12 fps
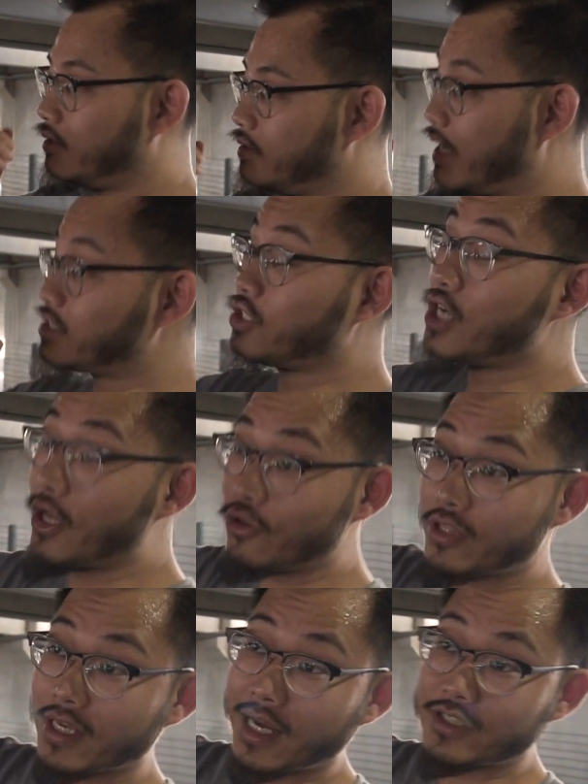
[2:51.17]
That's another
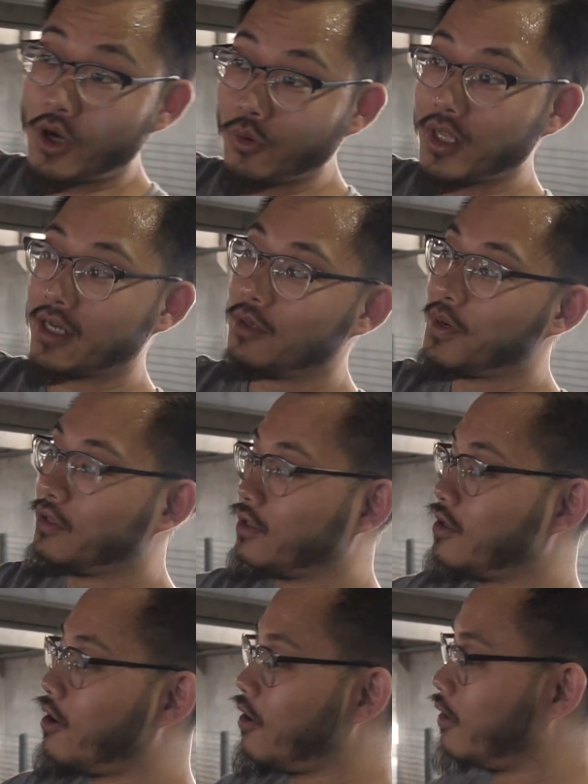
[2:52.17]
thing I don't like about
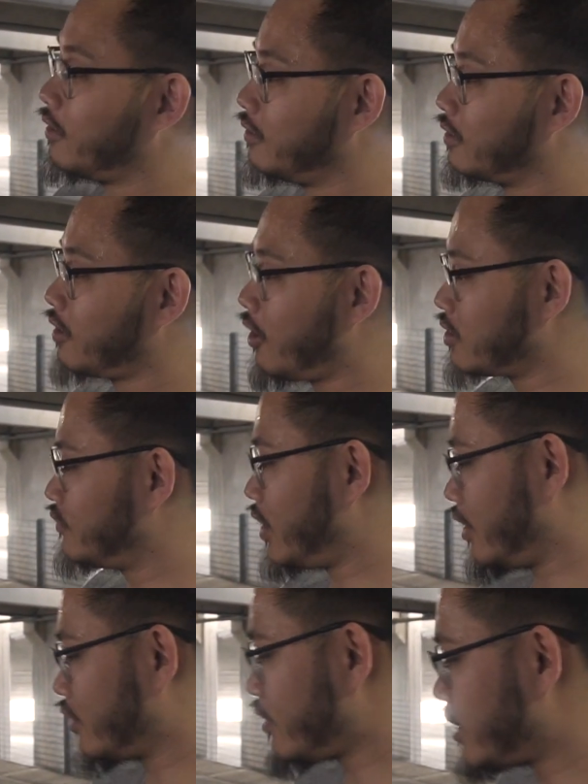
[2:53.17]
the car. The car is
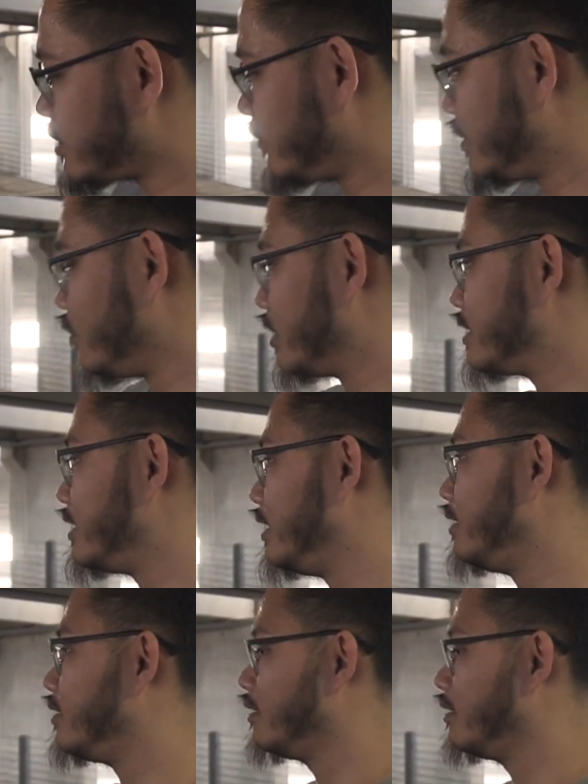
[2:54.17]
very aggressive, as you can see.